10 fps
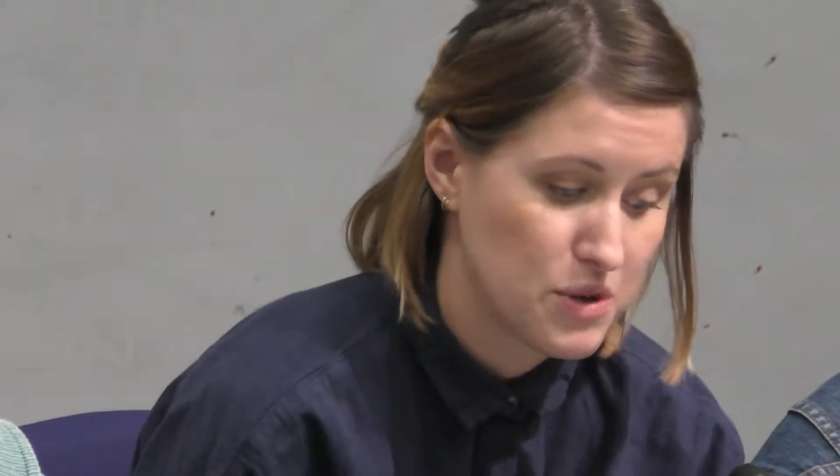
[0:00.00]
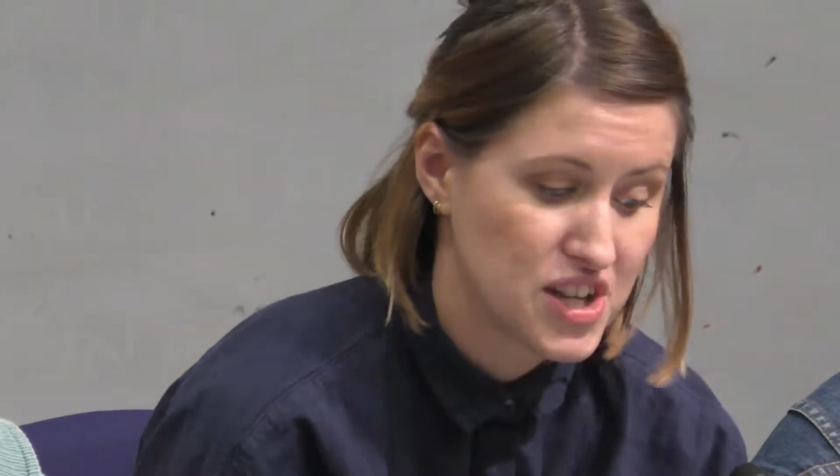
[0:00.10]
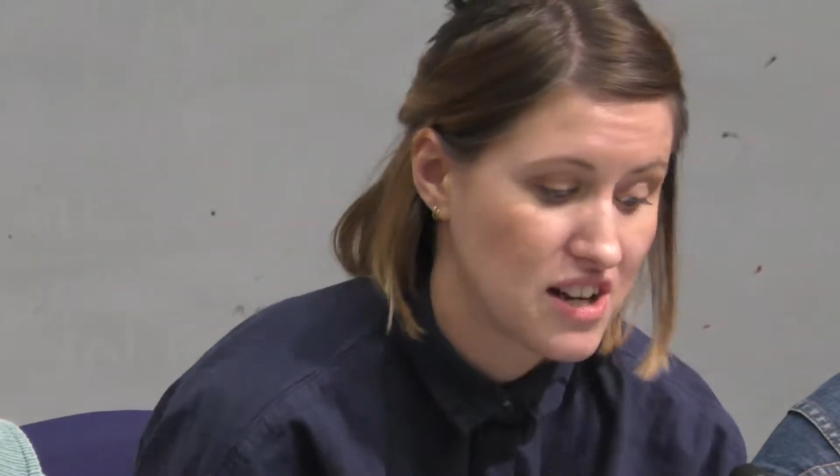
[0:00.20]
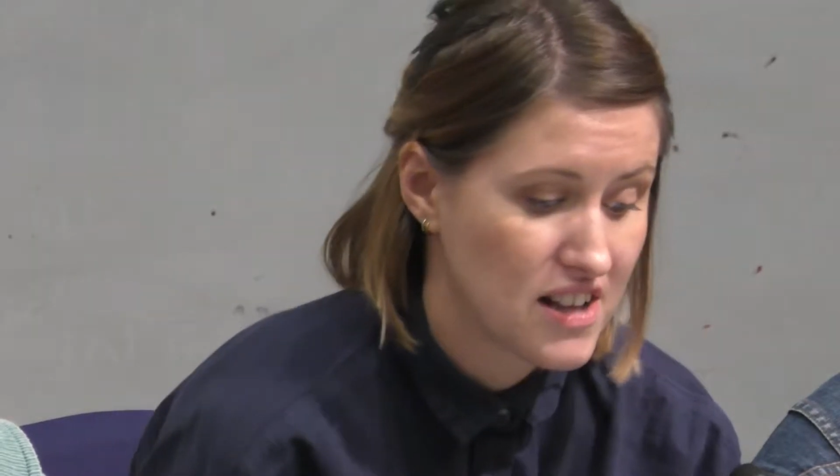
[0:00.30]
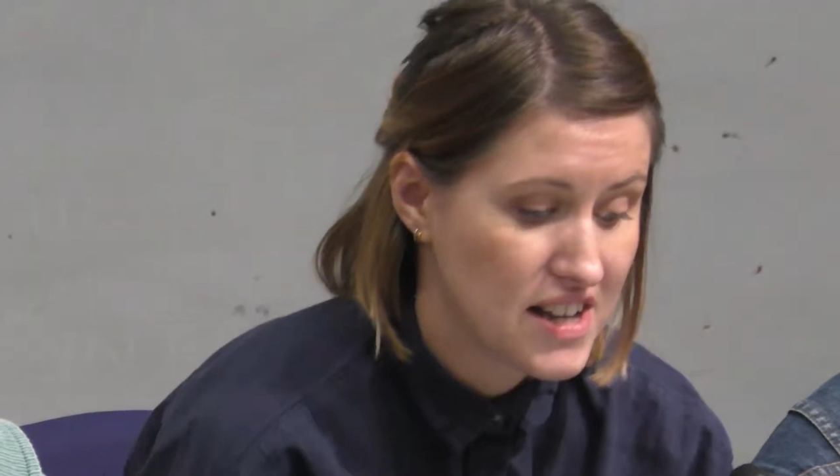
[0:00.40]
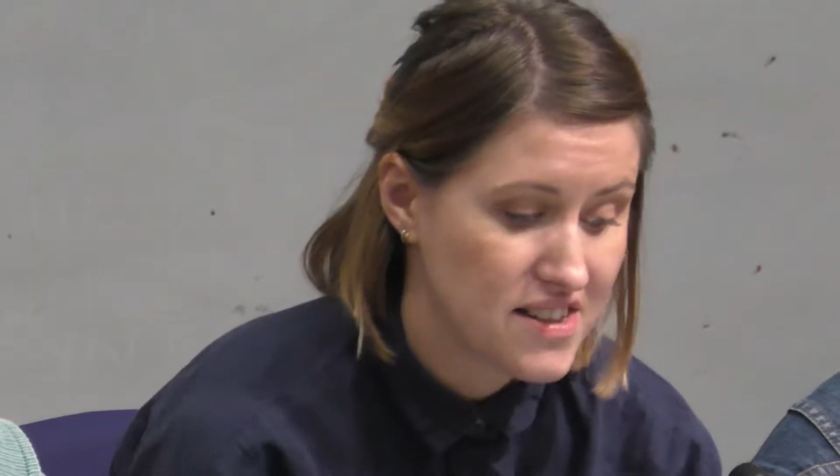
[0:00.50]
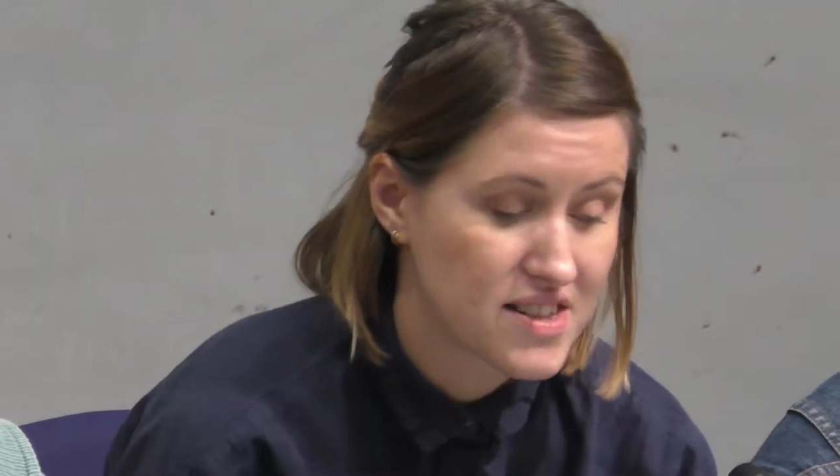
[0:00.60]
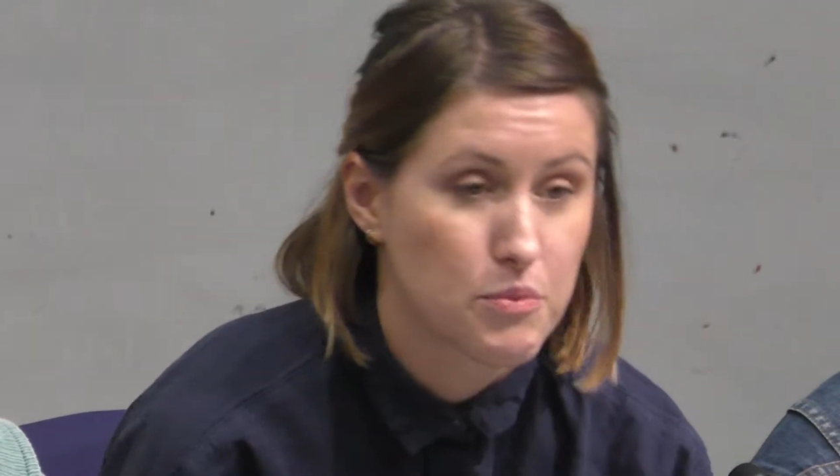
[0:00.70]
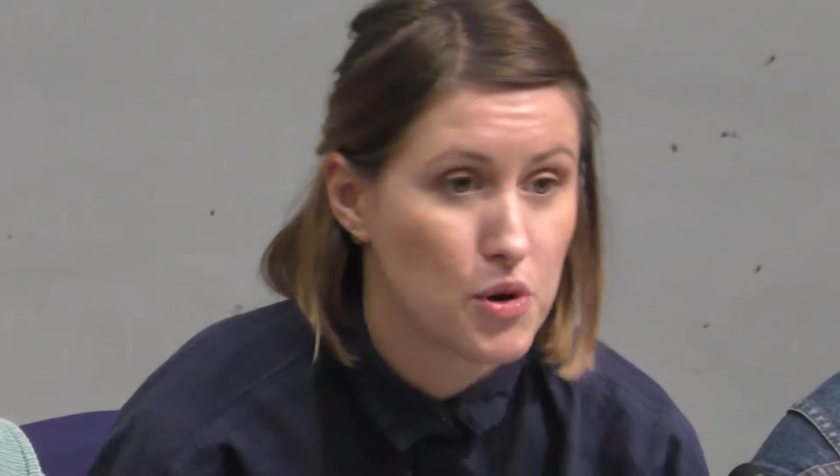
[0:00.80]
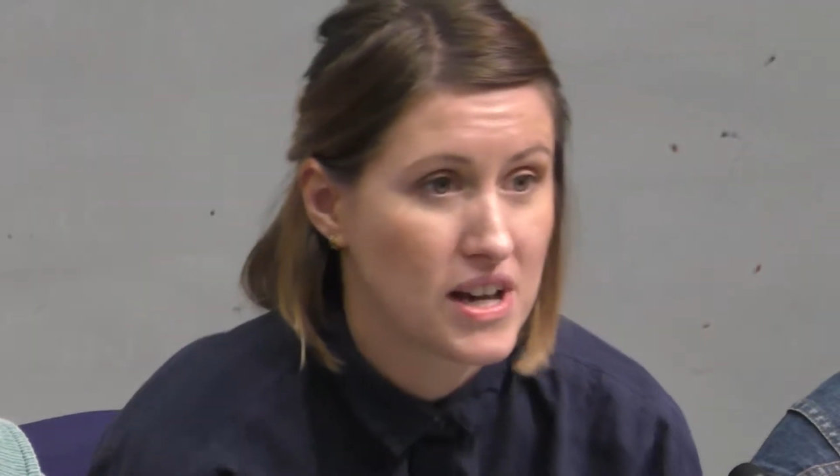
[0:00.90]
which included
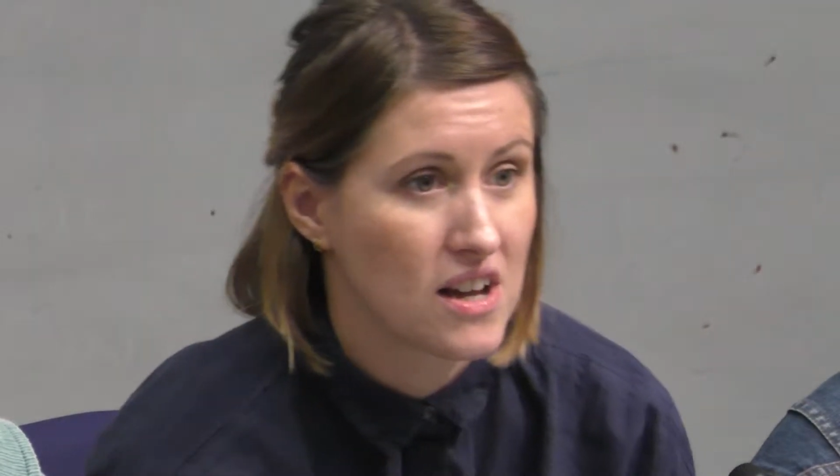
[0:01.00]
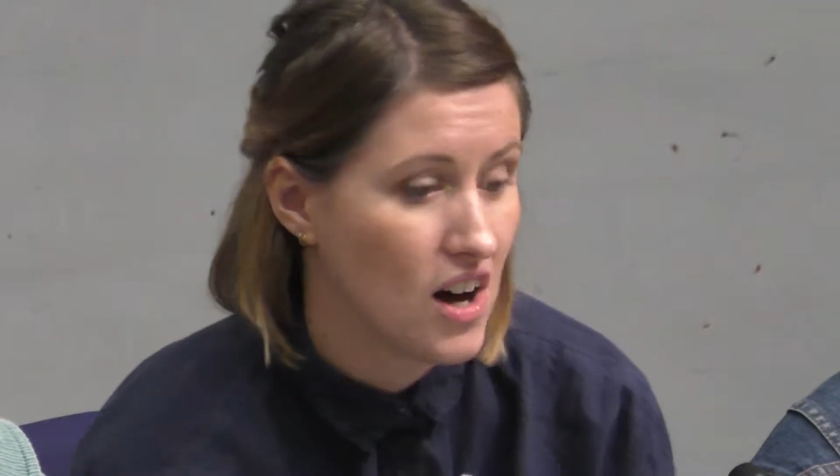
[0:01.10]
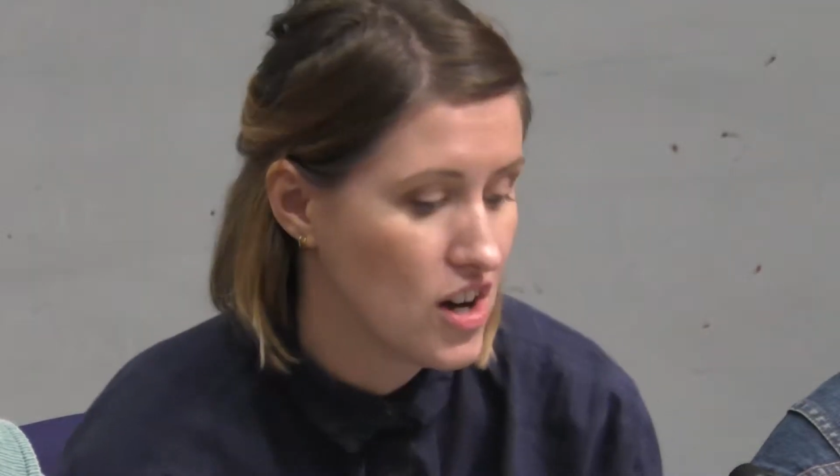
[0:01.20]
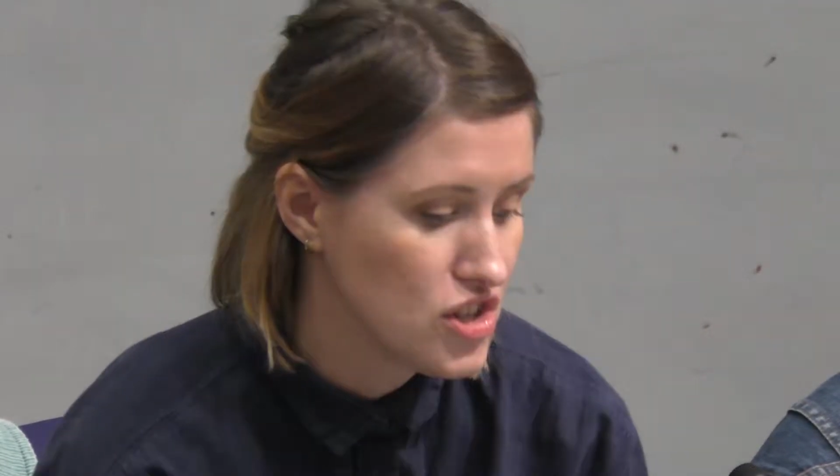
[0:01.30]
supporting our